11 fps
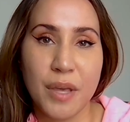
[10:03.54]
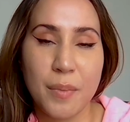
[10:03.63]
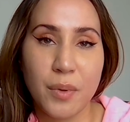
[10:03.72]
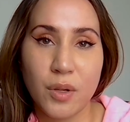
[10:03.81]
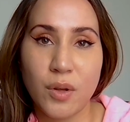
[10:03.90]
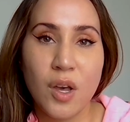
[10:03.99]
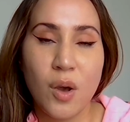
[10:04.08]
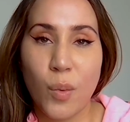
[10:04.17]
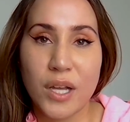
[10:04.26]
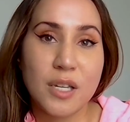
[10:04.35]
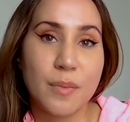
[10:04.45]
People
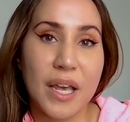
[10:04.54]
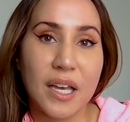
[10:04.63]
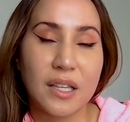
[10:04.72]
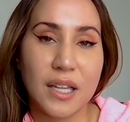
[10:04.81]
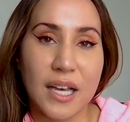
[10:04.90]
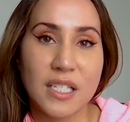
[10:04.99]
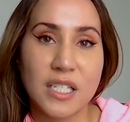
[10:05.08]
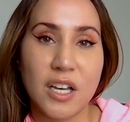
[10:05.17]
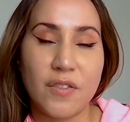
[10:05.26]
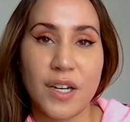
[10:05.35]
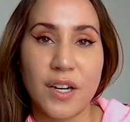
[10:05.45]
want to make less
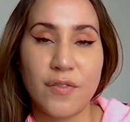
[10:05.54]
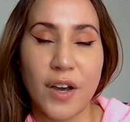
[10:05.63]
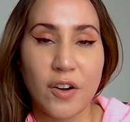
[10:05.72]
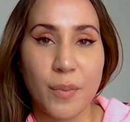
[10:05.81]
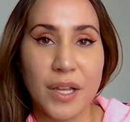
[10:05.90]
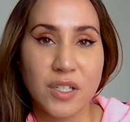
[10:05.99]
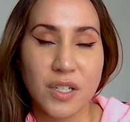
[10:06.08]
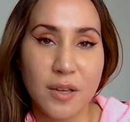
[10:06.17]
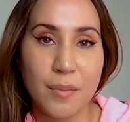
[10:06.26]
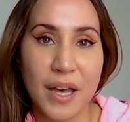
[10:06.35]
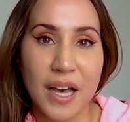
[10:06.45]
of an environmental
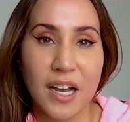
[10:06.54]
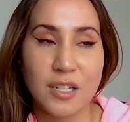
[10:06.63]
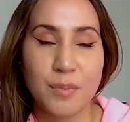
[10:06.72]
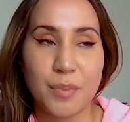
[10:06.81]
impact,